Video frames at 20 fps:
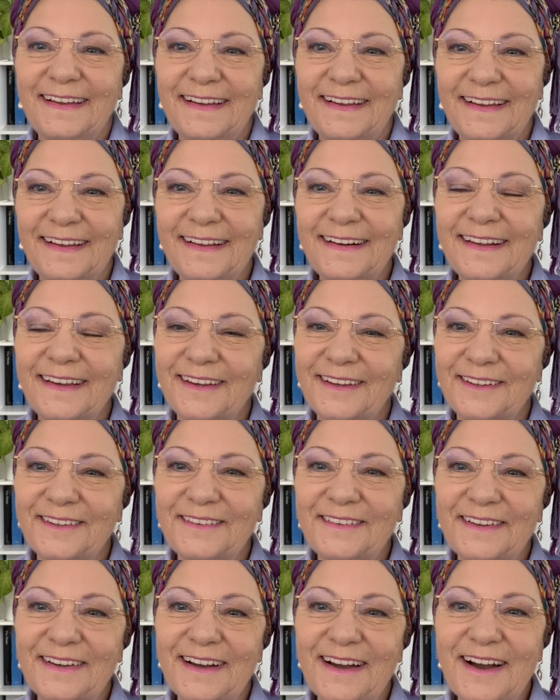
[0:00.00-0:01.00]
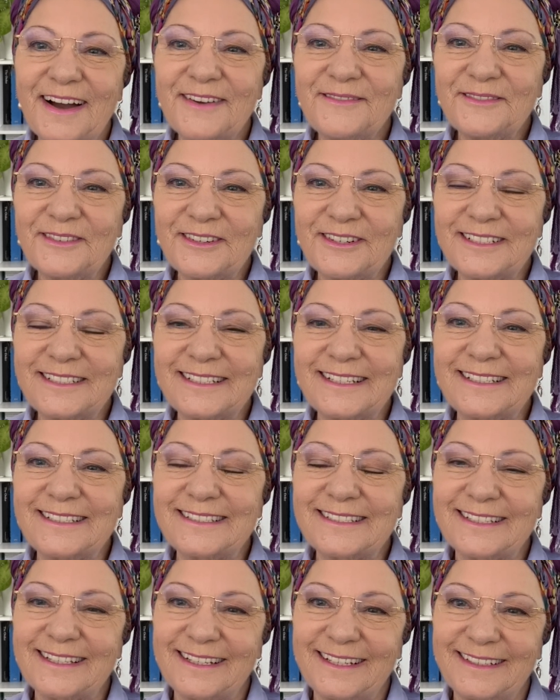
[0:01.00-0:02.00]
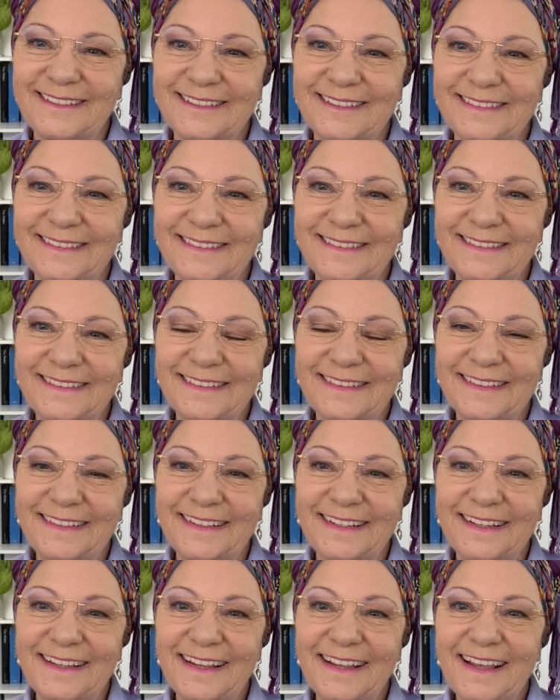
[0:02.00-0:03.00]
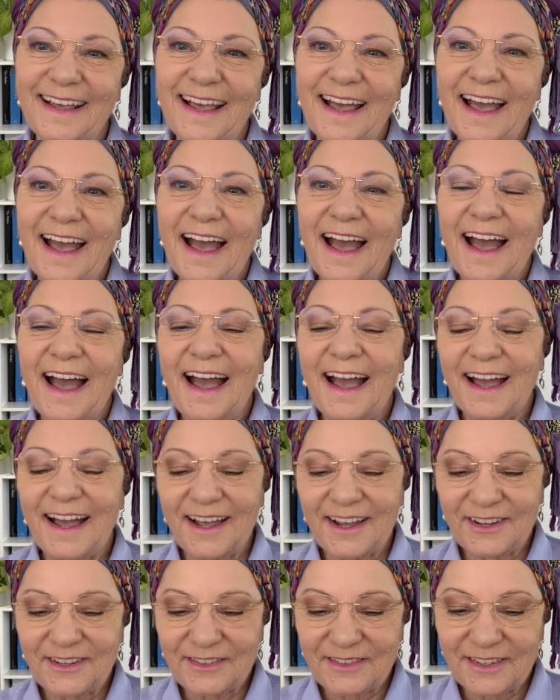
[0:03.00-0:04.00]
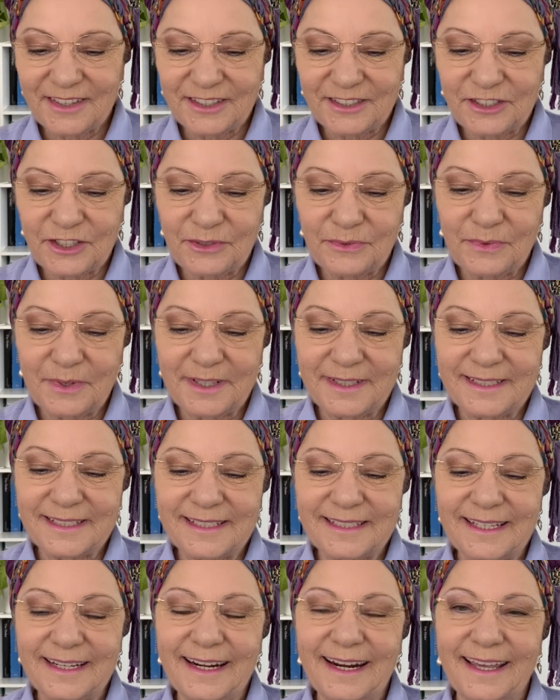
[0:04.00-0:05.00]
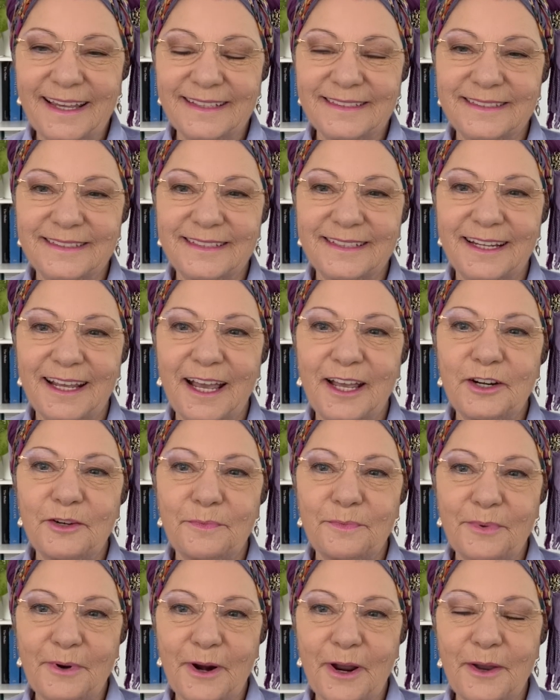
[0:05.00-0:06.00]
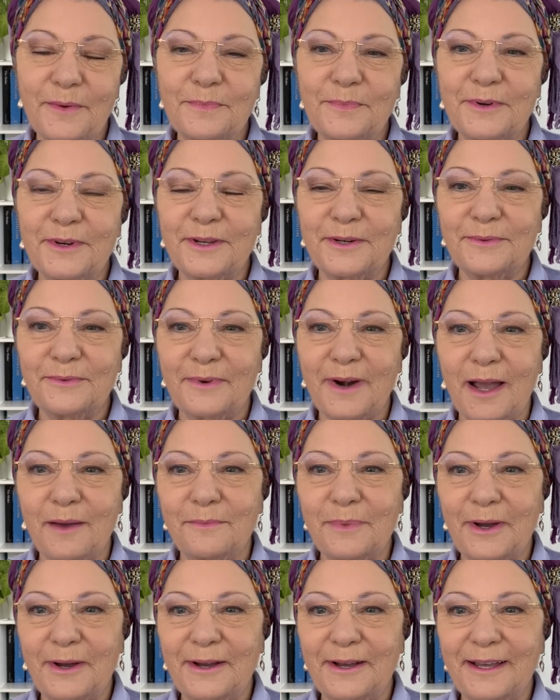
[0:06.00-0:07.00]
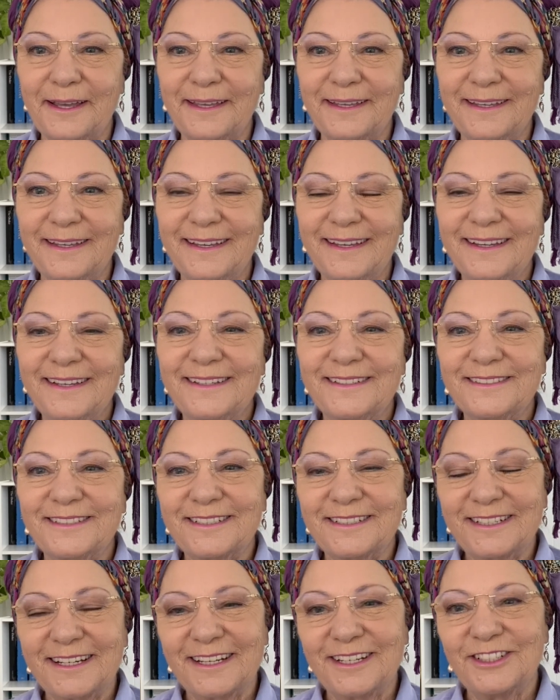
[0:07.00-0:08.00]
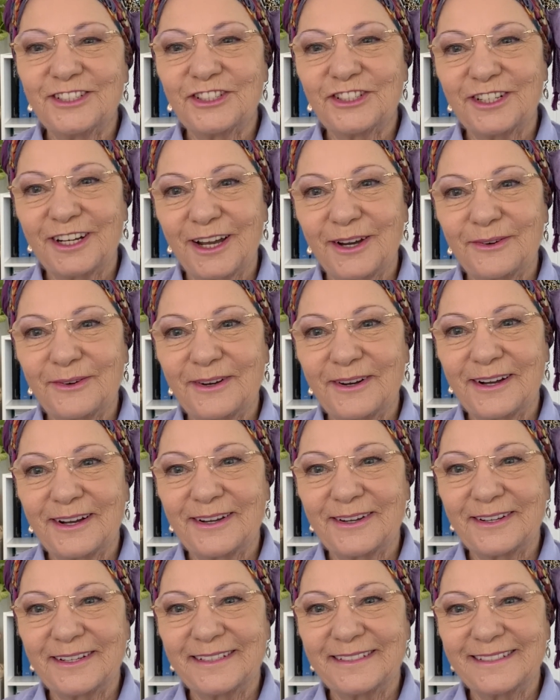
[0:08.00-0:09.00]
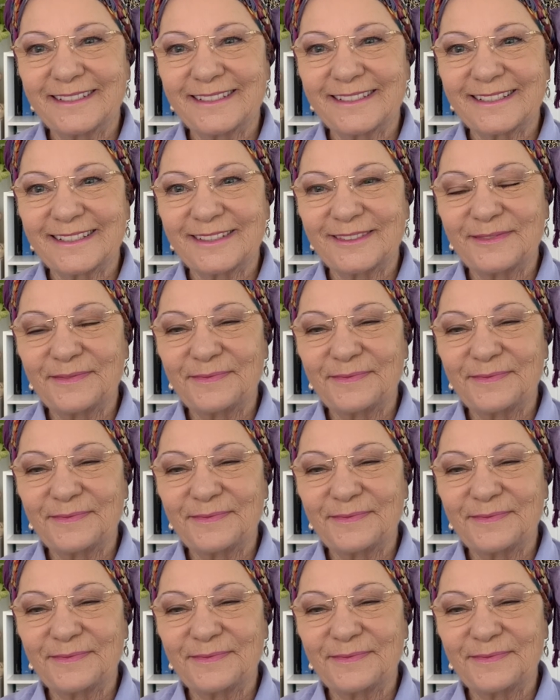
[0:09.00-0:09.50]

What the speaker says: Hello, I'm Chrissy Seaton. How do we select an appropriate rabbi to teach Noahides?